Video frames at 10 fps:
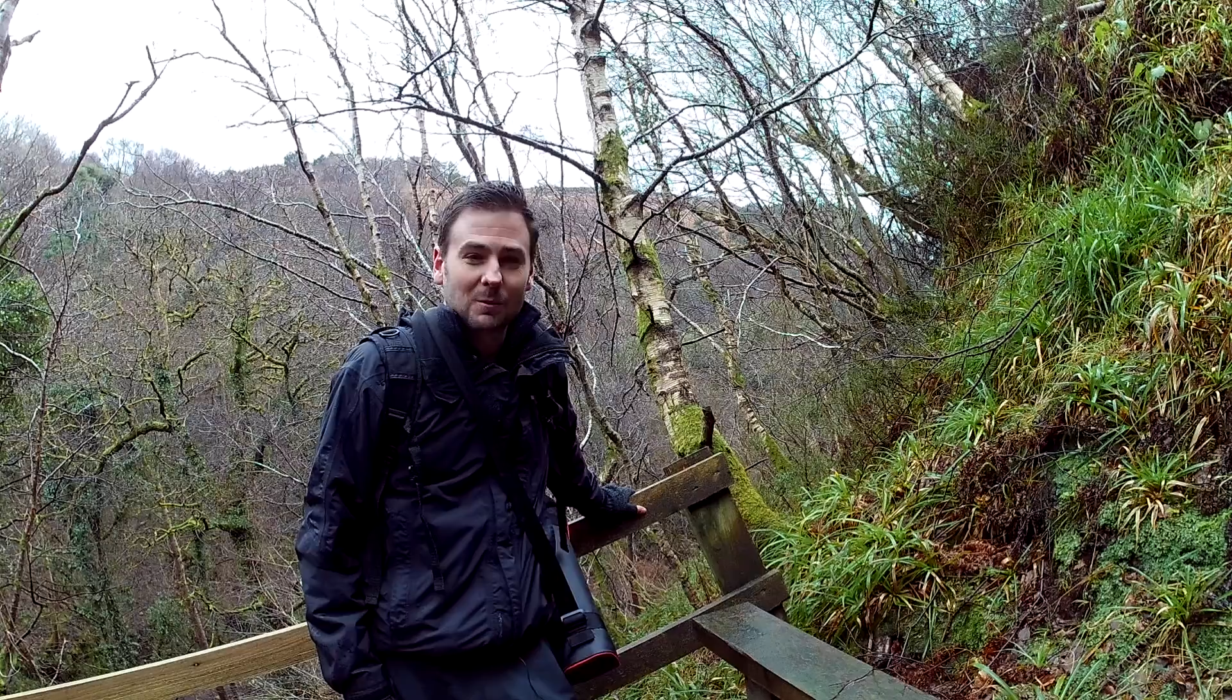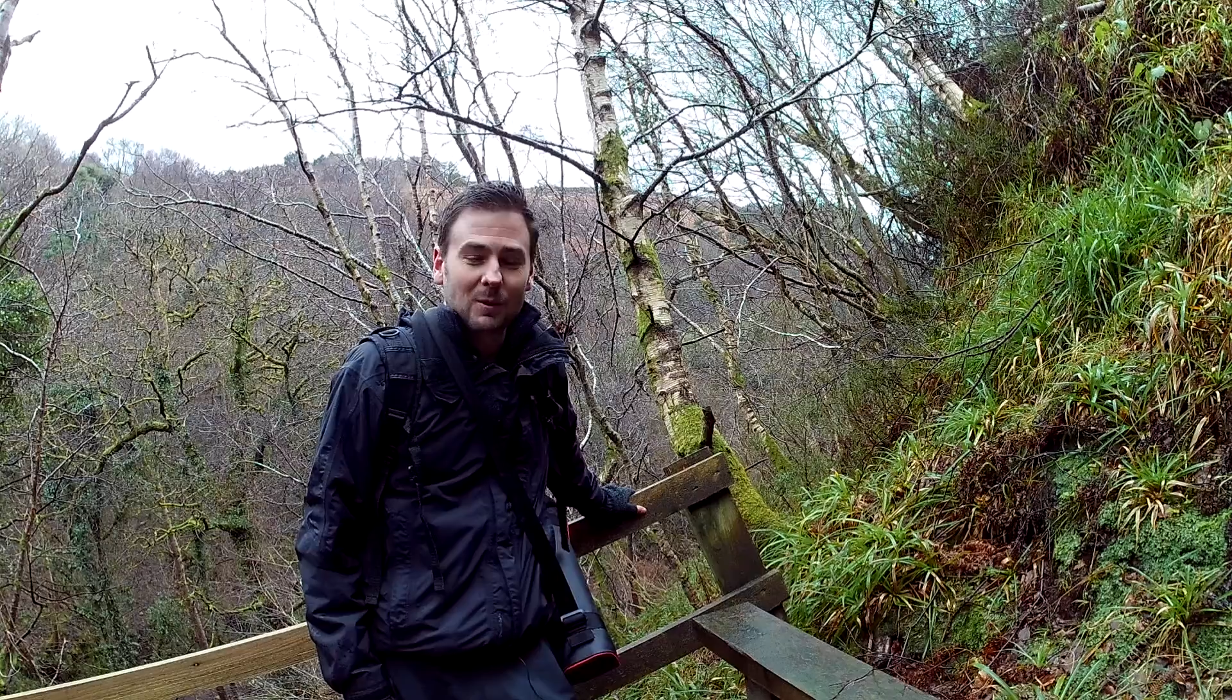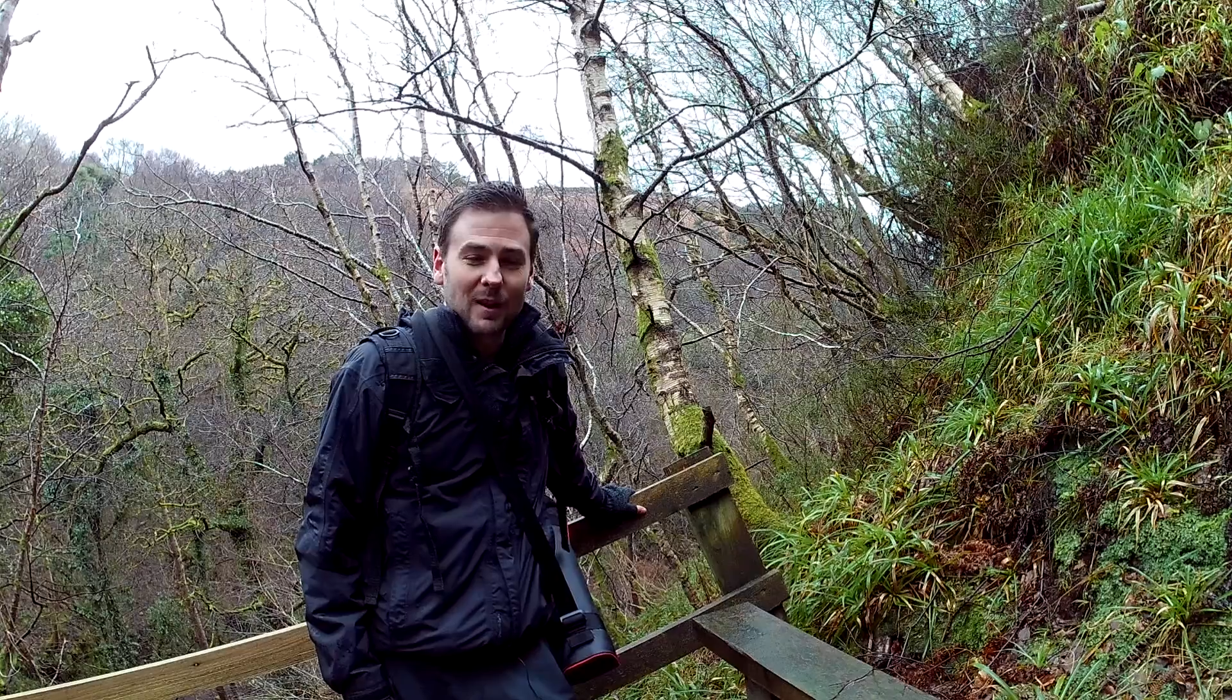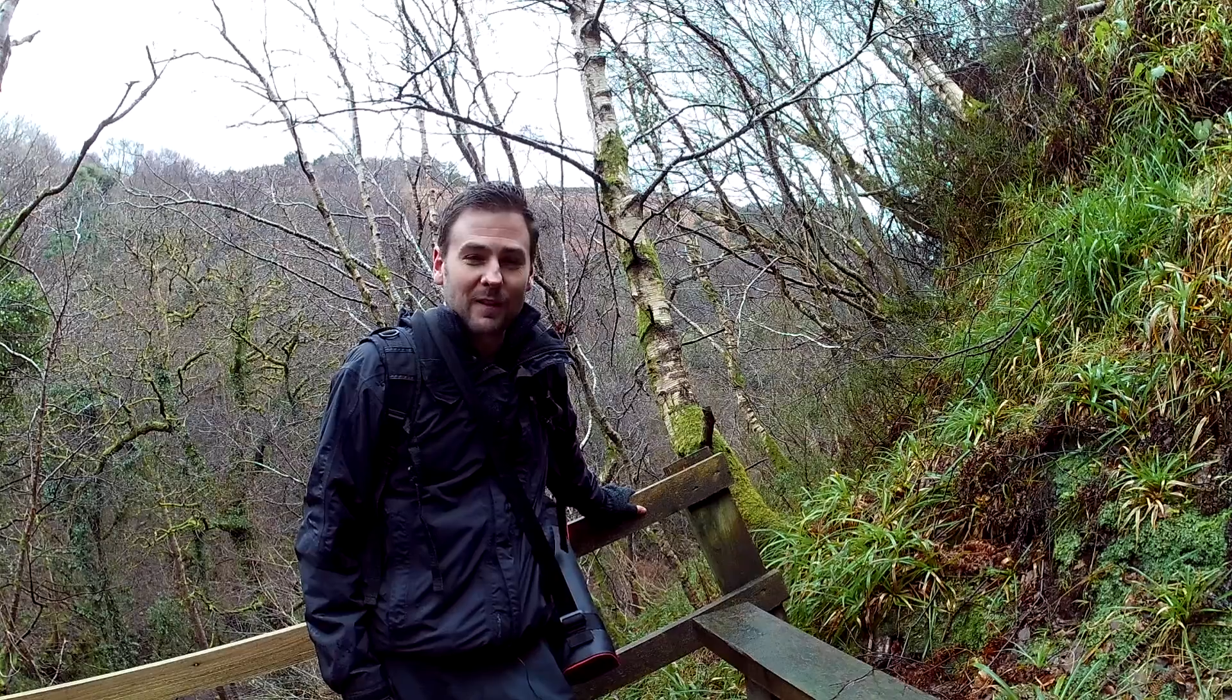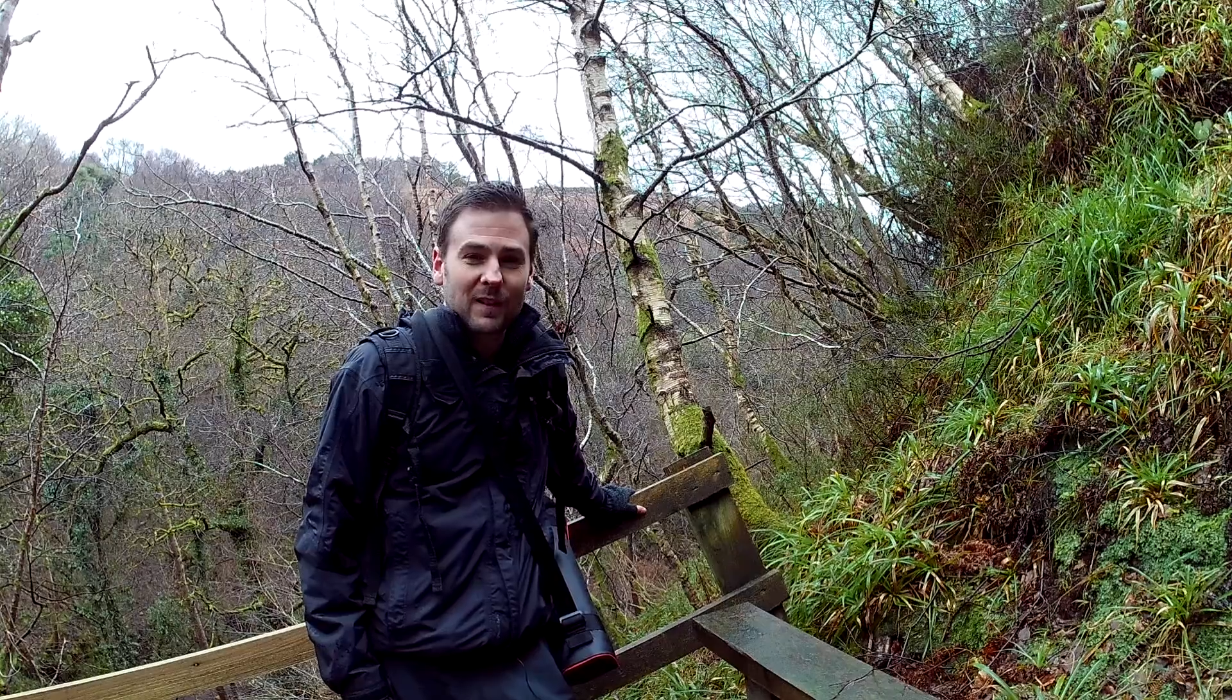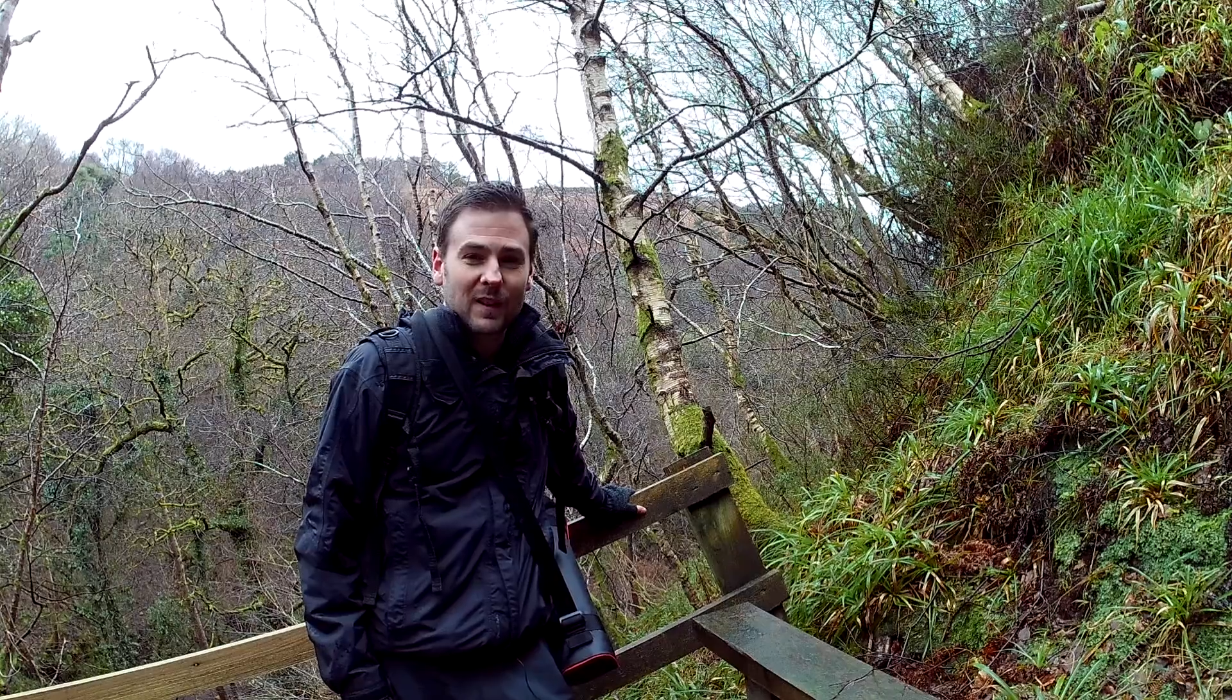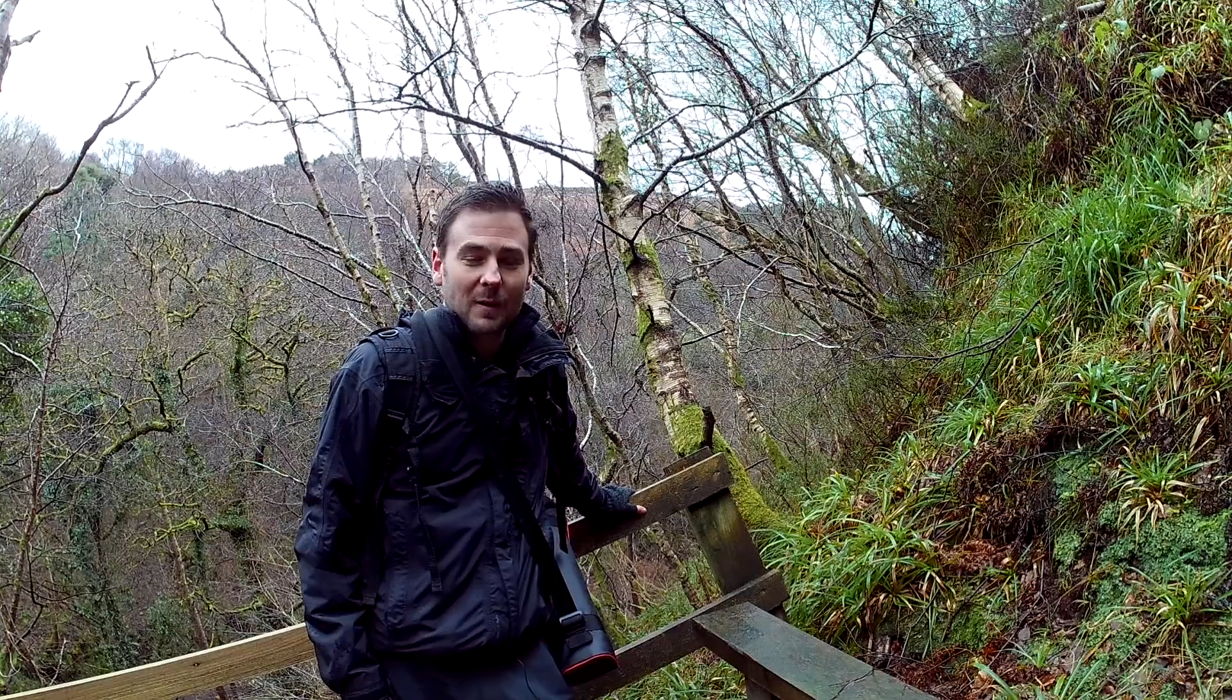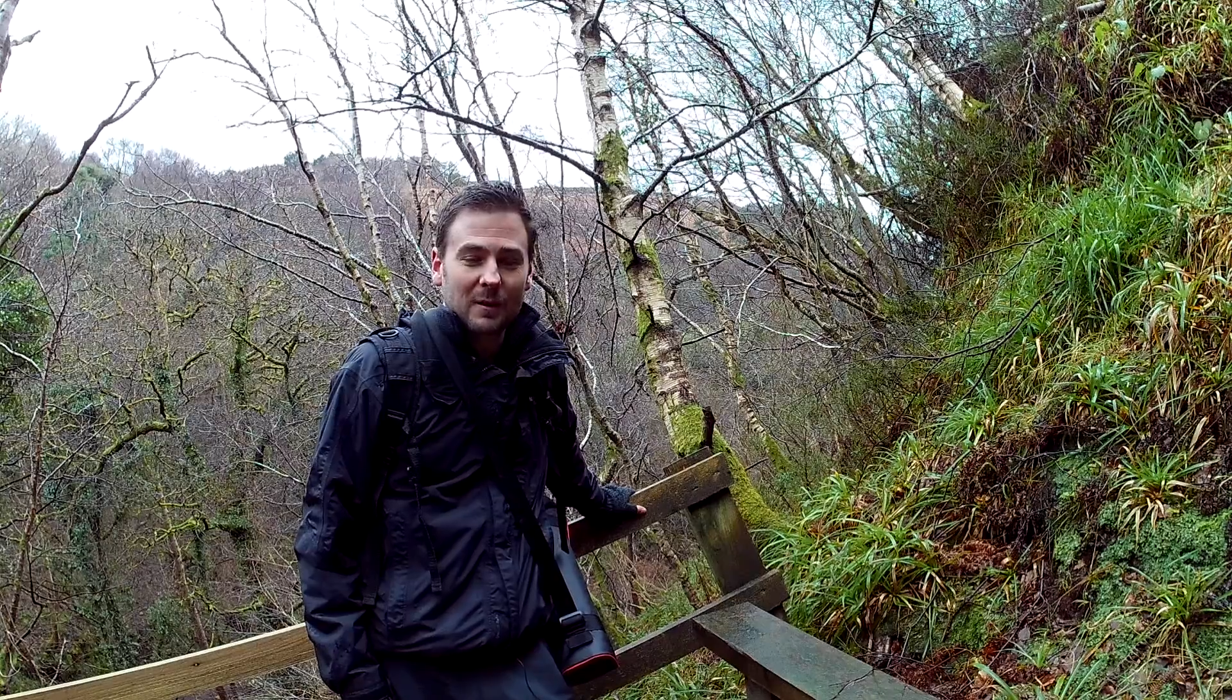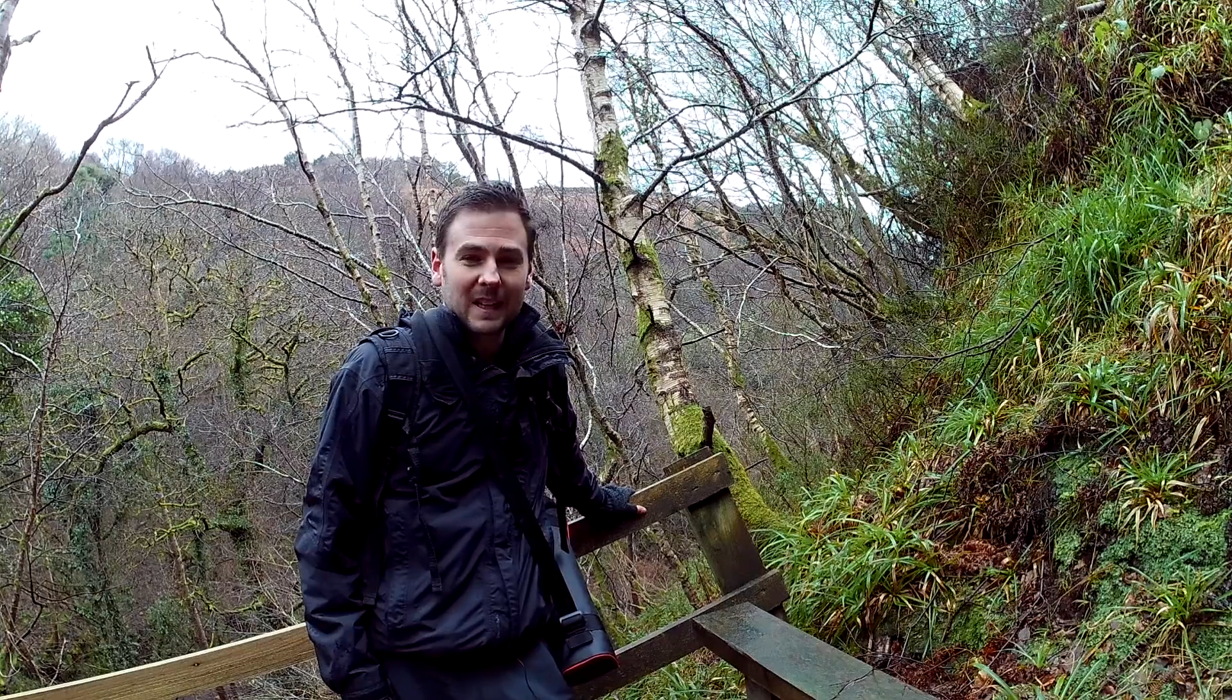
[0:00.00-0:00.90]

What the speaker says: worth going